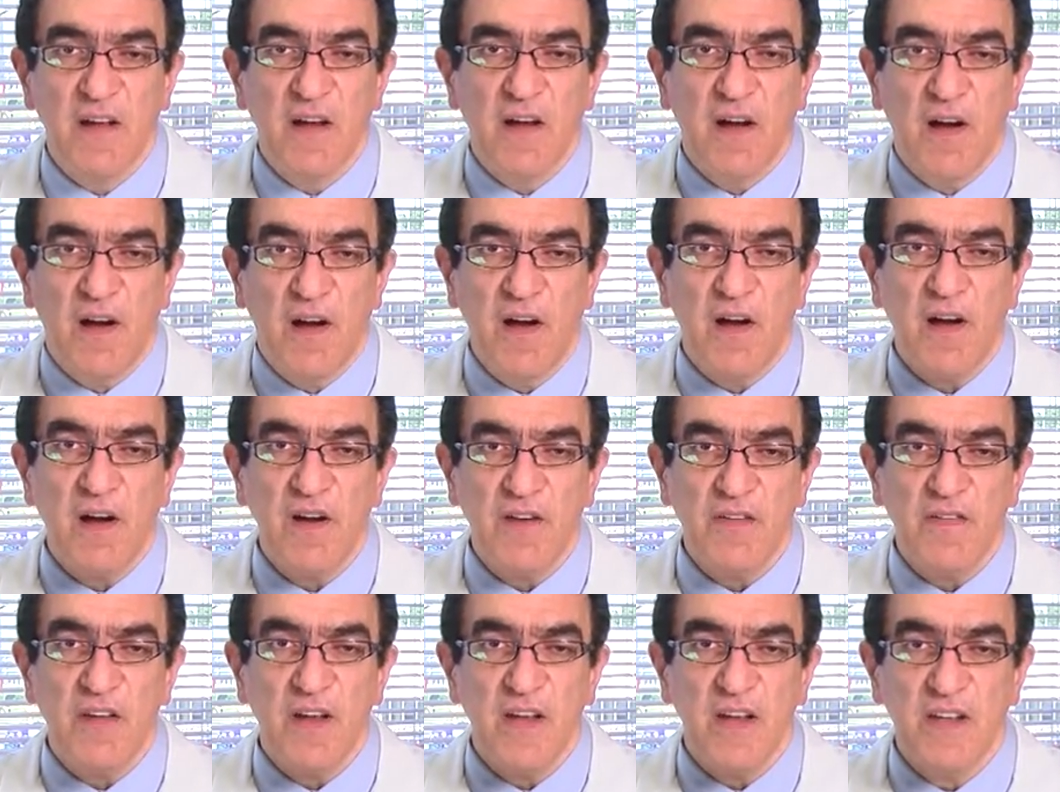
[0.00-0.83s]

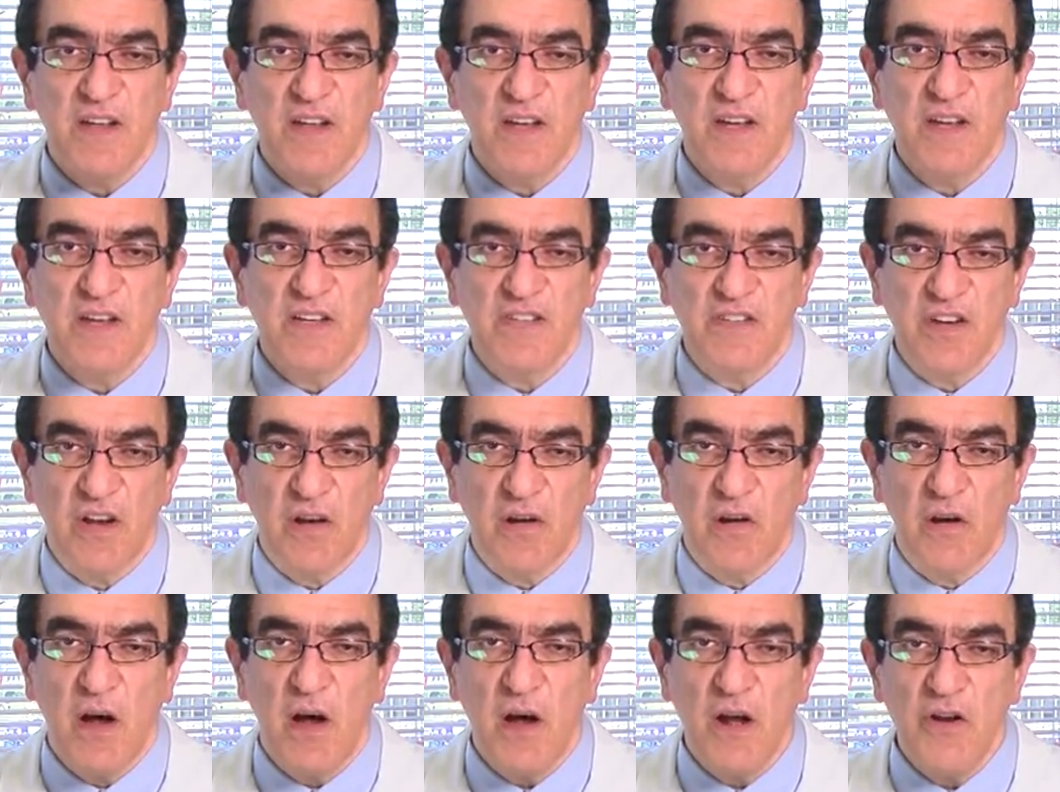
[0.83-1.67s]
heart is
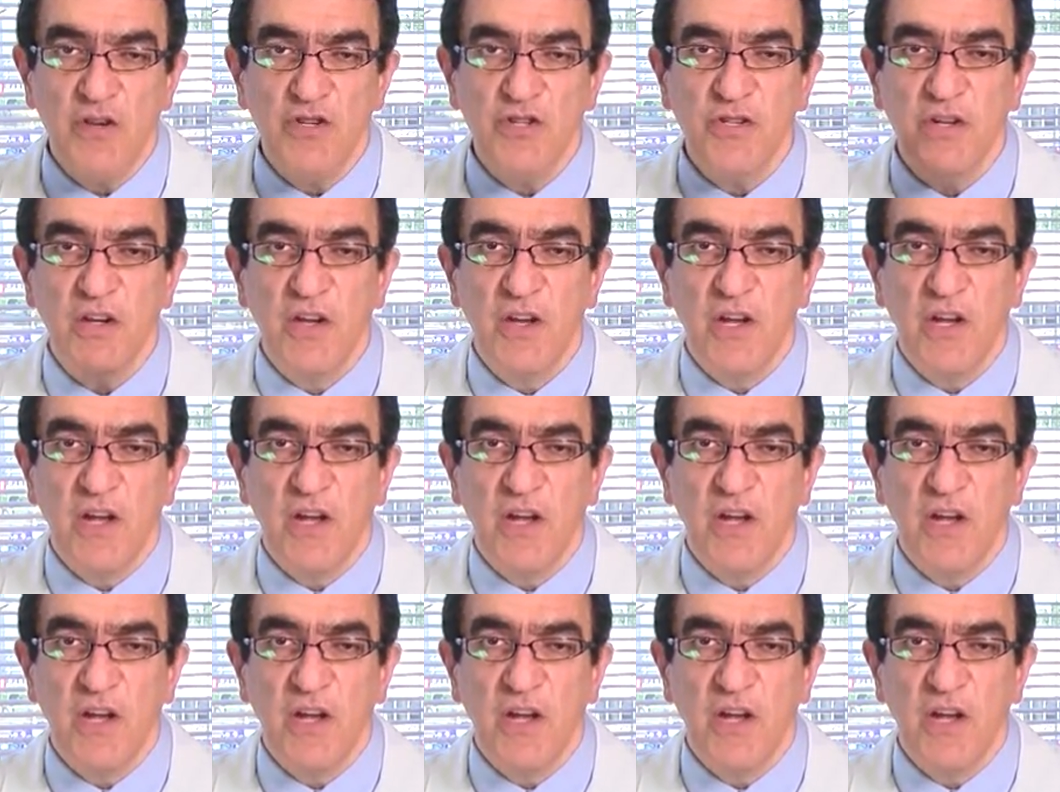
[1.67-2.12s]
enlarged,